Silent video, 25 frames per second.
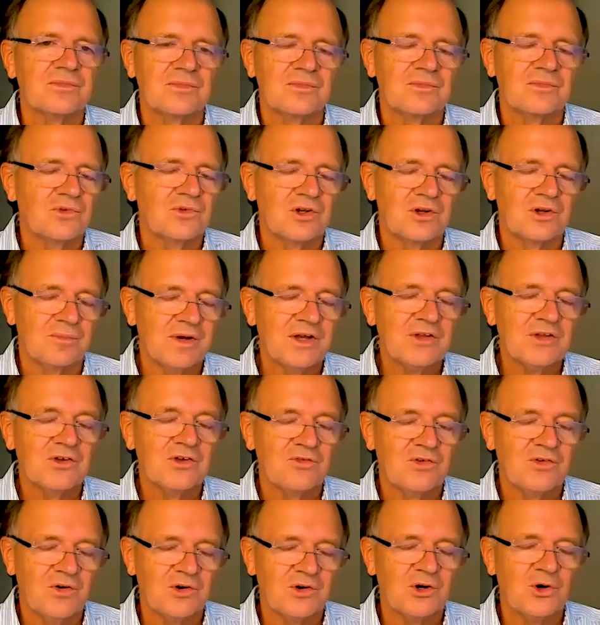to the best
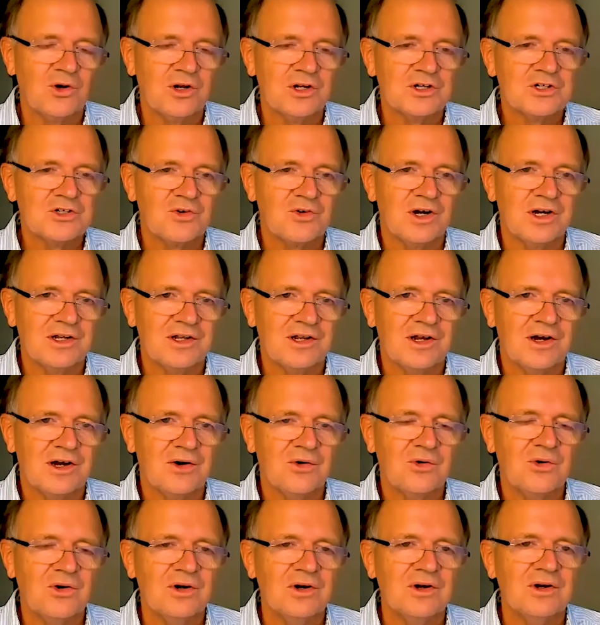of our knowledge right
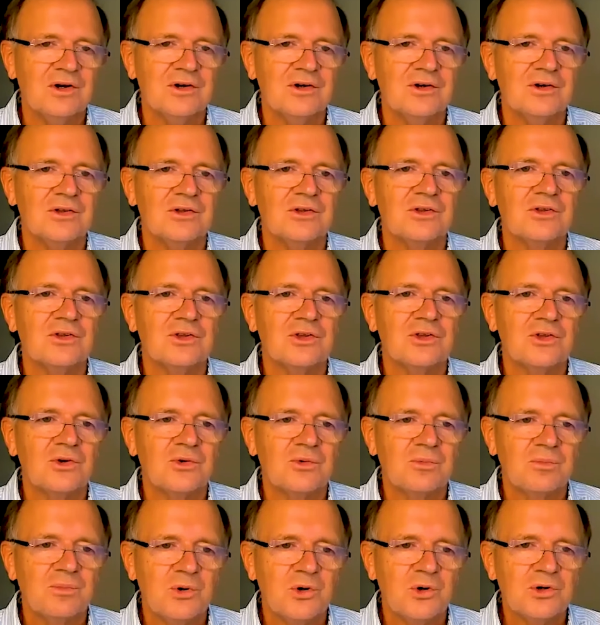now,
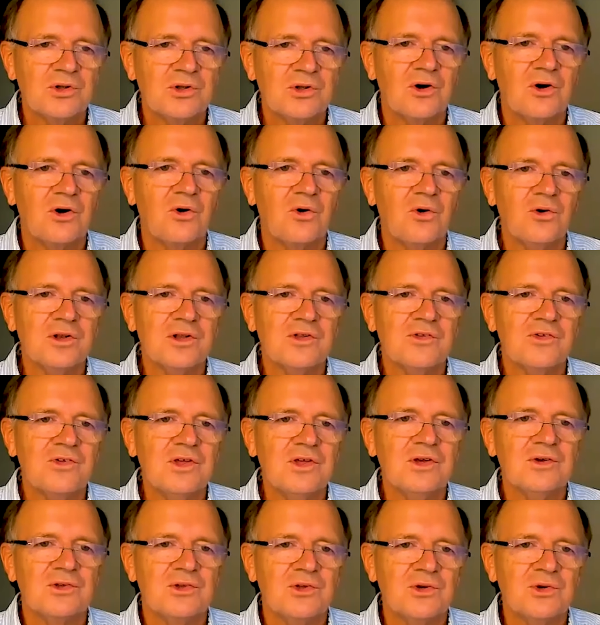to put all the
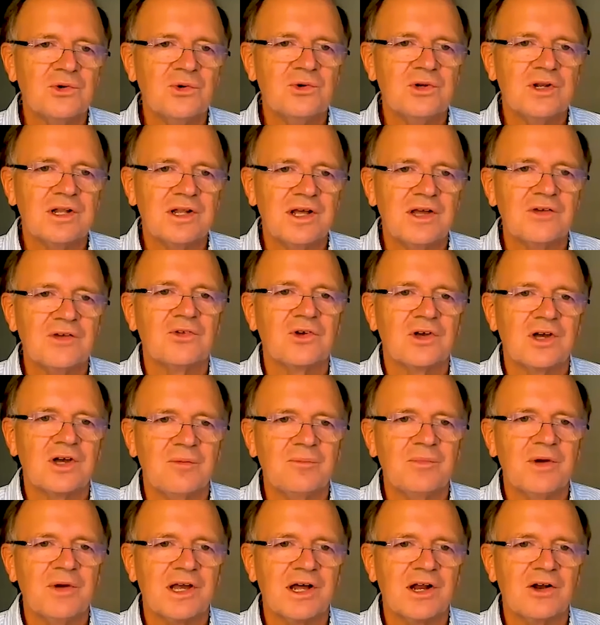CO2 that has to
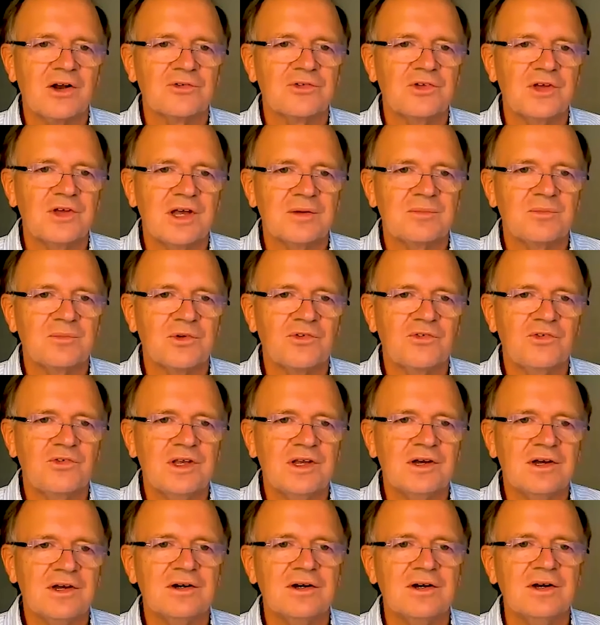come back out of the
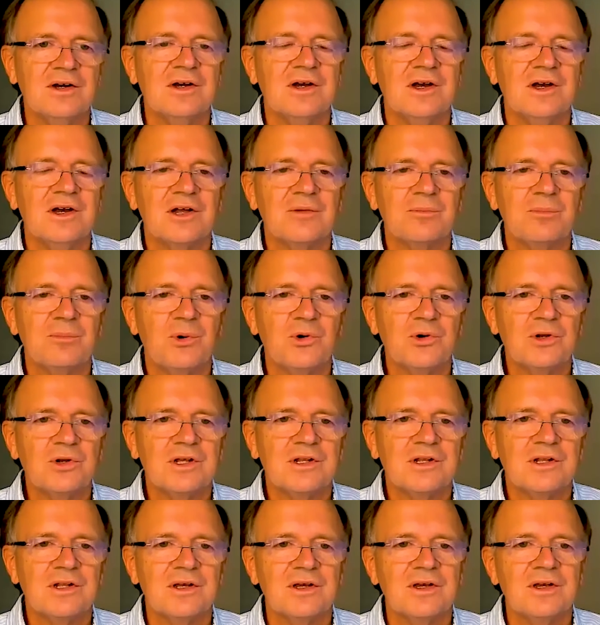atmosphere and put
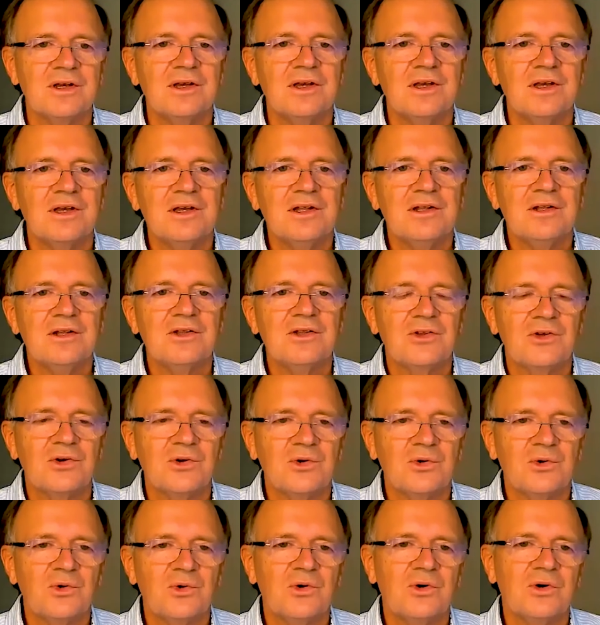it
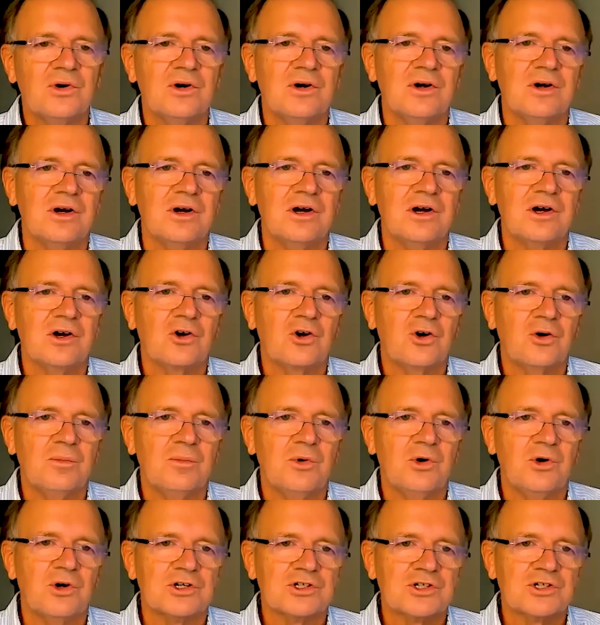into a
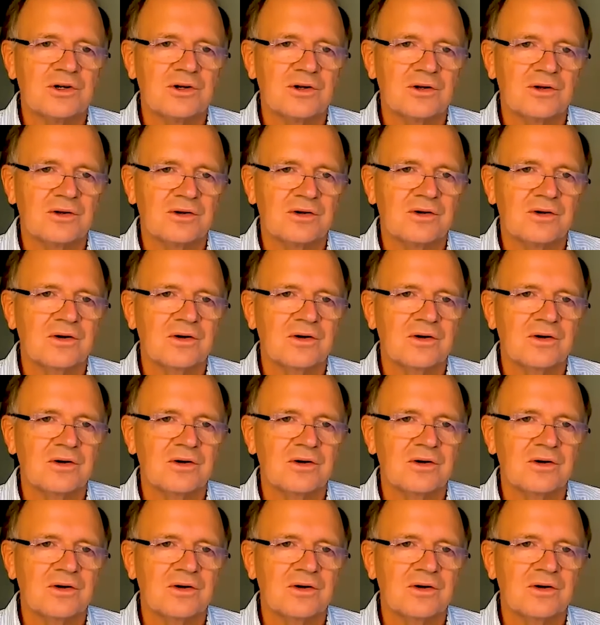commercial